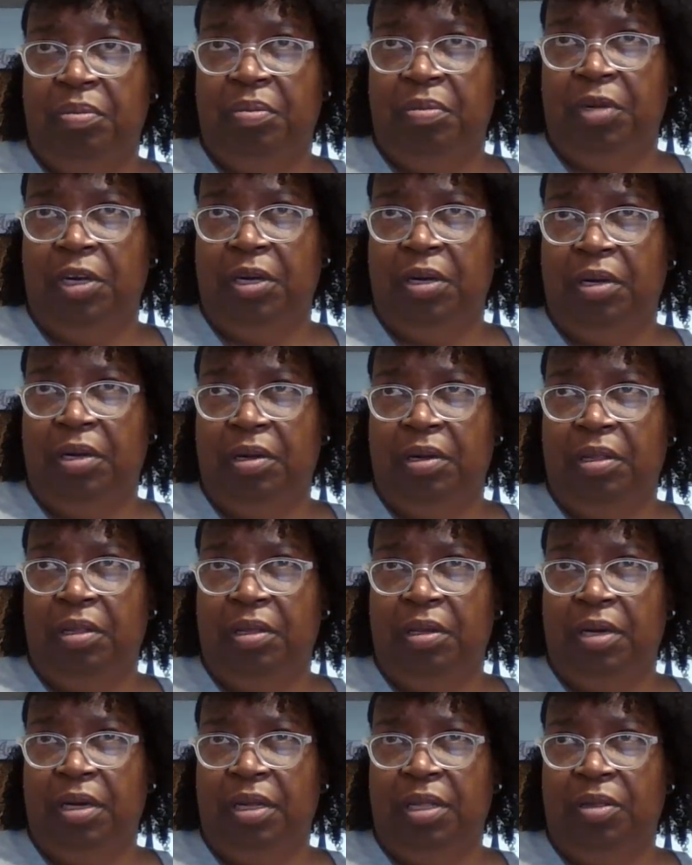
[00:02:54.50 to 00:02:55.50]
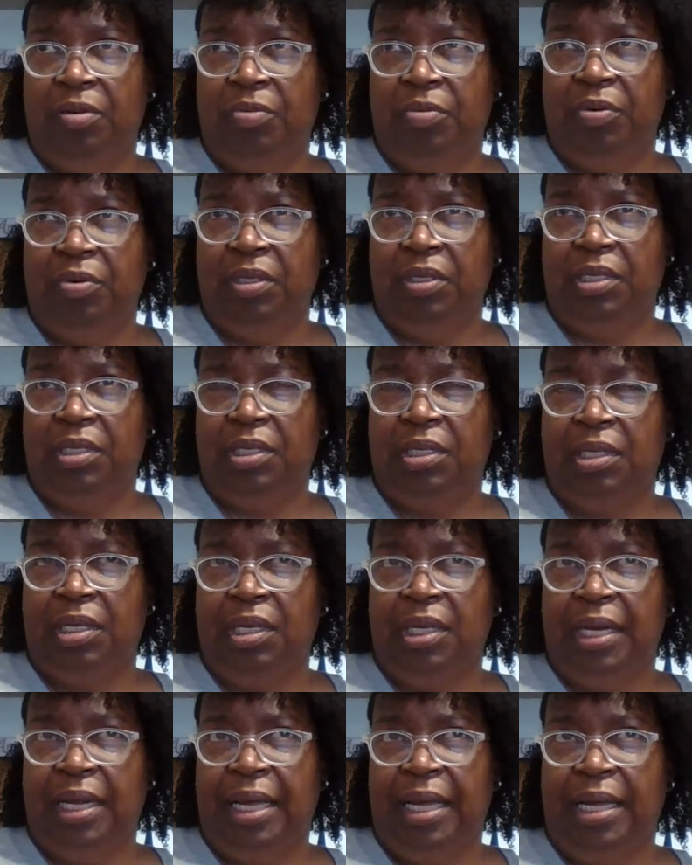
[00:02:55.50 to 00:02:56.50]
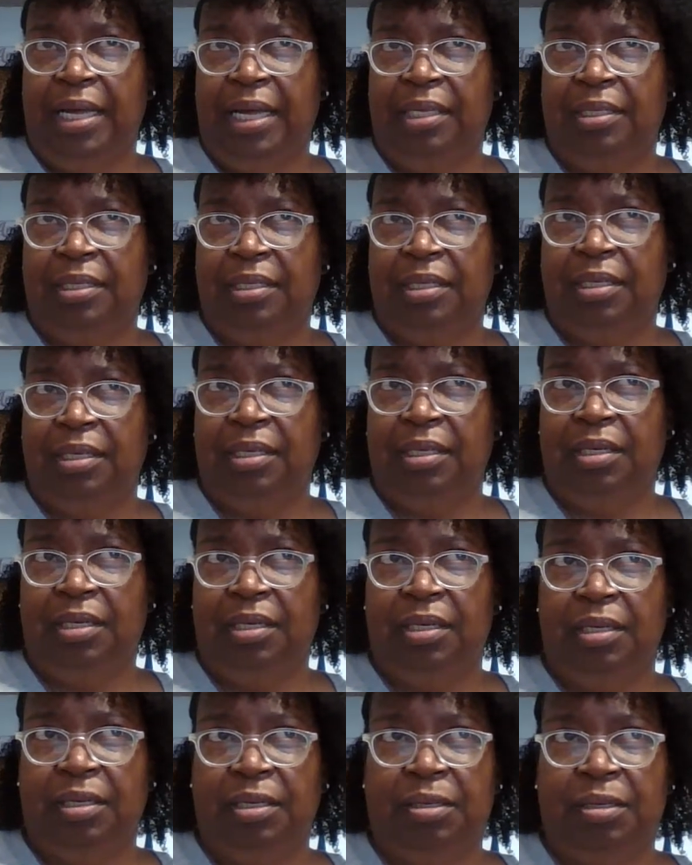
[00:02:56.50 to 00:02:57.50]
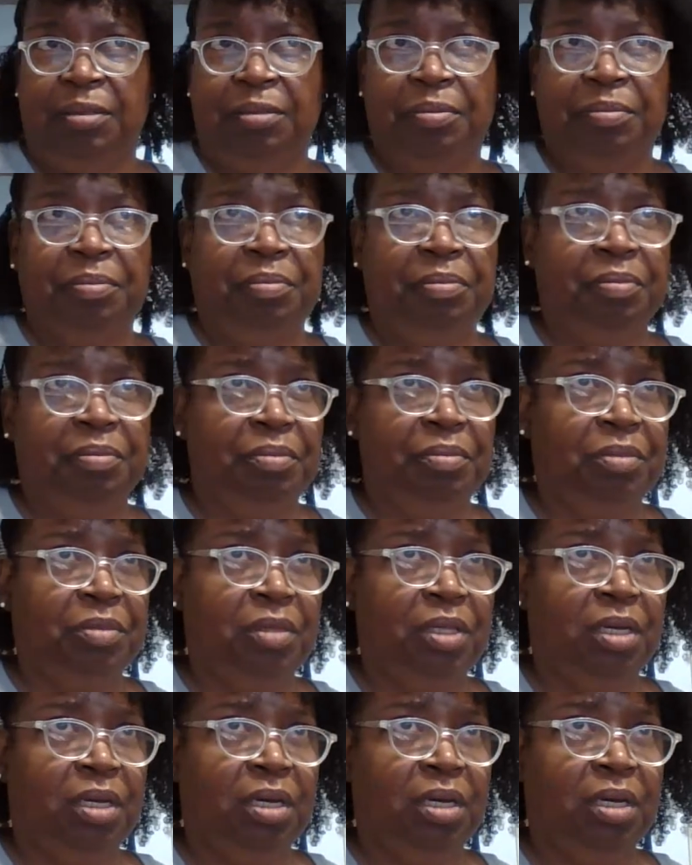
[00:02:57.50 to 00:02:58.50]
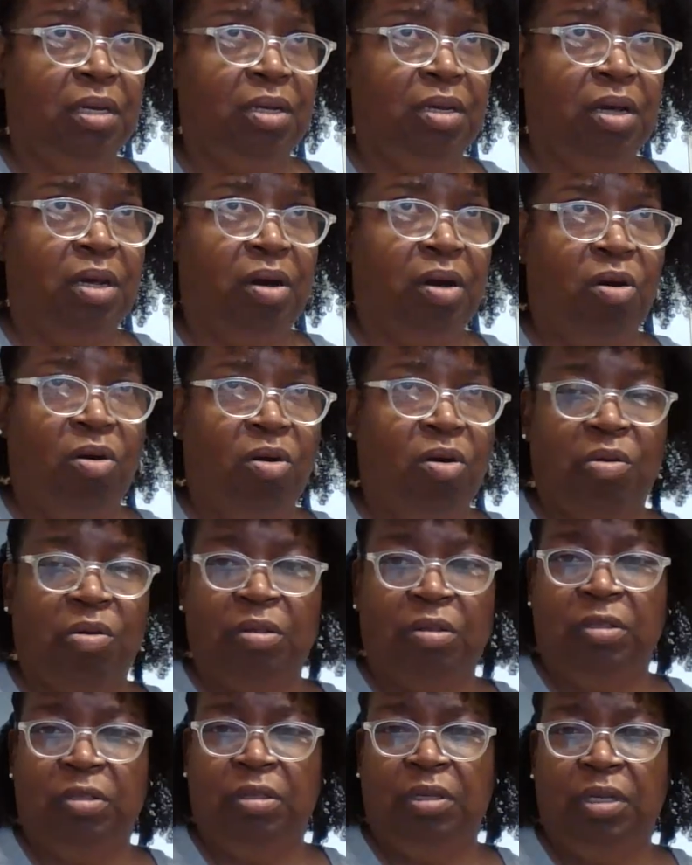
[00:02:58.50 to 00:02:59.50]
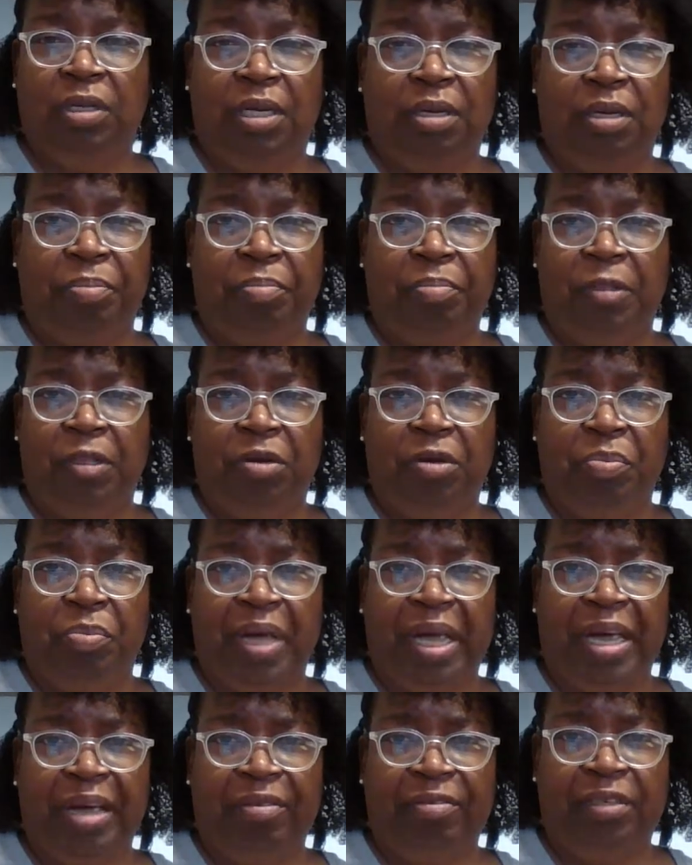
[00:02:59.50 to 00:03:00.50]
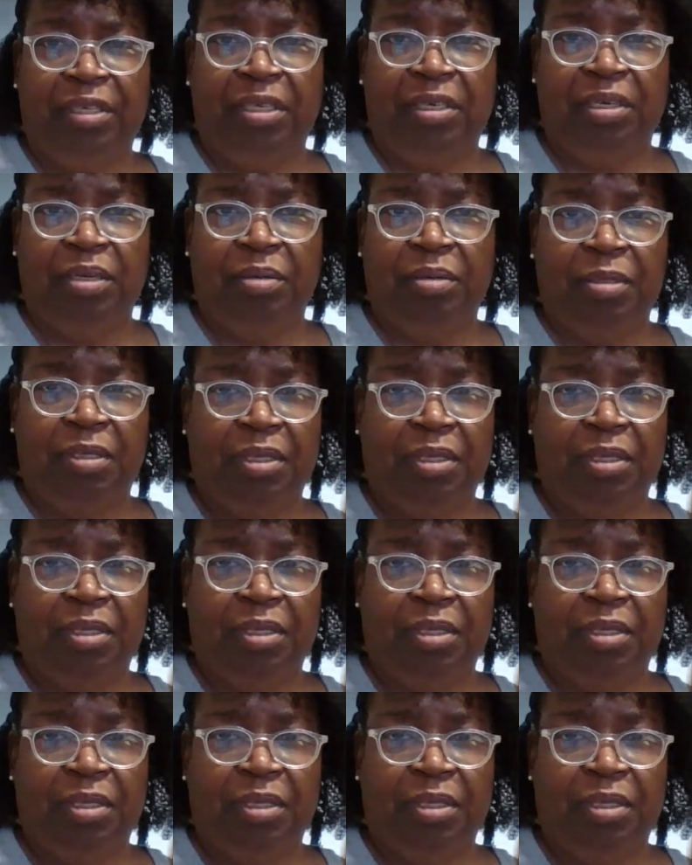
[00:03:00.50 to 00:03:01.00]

uh, the other ones, it has a, a, a dog in a little bathtub or